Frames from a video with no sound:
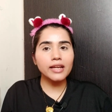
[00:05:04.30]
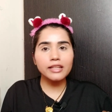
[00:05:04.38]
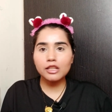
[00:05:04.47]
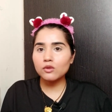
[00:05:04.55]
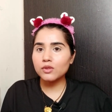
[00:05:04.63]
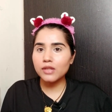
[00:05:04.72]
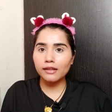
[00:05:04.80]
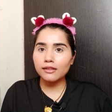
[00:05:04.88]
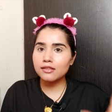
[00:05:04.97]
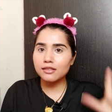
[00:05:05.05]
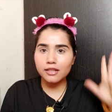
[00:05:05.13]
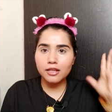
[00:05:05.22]
I need to set
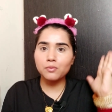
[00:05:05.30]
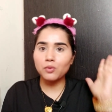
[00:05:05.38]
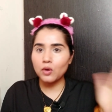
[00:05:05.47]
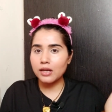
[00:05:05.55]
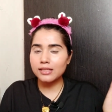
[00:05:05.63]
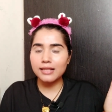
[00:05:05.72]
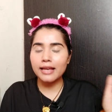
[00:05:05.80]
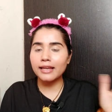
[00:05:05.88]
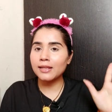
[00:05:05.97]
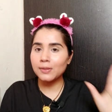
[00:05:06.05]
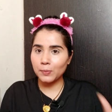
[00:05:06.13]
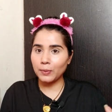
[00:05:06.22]
this cream products like
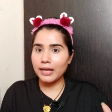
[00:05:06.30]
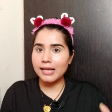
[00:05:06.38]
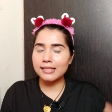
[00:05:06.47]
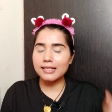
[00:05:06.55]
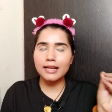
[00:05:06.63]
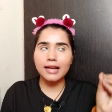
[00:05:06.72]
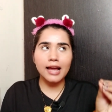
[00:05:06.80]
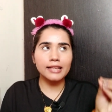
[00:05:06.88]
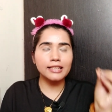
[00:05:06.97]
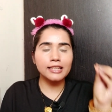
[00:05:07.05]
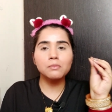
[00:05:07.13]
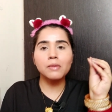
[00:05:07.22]
in place. Like I
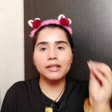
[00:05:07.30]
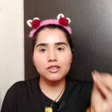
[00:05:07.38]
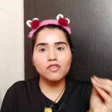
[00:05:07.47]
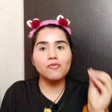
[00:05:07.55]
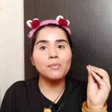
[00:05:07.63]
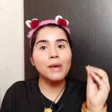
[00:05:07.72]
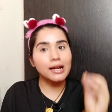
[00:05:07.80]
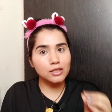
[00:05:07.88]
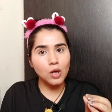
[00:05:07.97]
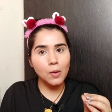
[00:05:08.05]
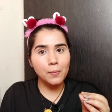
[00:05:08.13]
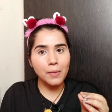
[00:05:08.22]
need matters of matte
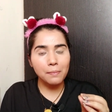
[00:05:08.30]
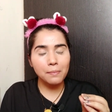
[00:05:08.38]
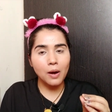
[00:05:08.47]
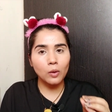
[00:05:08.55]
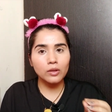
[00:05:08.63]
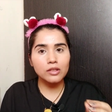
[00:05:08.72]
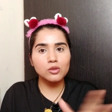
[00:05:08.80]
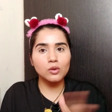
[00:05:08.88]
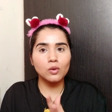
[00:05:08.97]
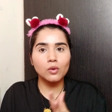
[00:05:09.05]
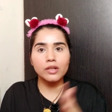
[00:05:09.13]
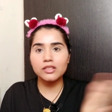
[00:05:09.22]
compact powder,
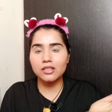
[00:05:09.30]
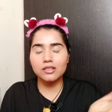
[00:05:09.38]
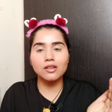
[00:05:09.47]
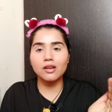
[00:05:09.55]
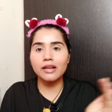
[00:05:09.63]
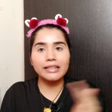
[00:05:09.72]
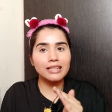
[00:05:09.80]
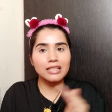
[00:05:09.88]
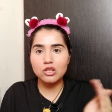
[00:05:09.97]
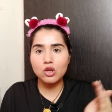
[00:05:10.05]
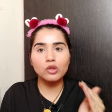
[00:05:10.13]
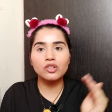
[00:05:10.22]
so it
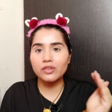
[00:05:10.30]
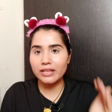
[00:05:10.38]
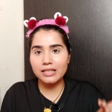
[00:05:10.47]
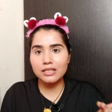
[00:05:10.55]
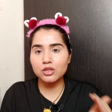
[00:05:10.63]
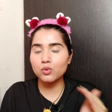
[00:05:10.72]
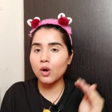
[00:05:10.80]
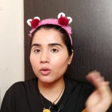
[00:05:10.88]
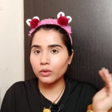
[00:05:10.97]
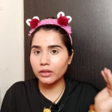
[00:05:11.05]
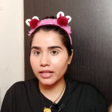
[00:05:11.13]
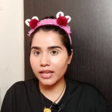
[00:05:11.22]
does not crease
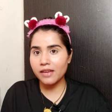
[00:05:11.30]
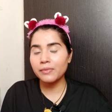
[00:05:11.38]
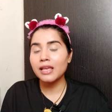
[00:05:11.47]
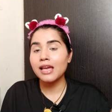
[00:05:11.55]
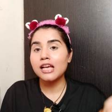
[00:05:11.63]
throughout the day.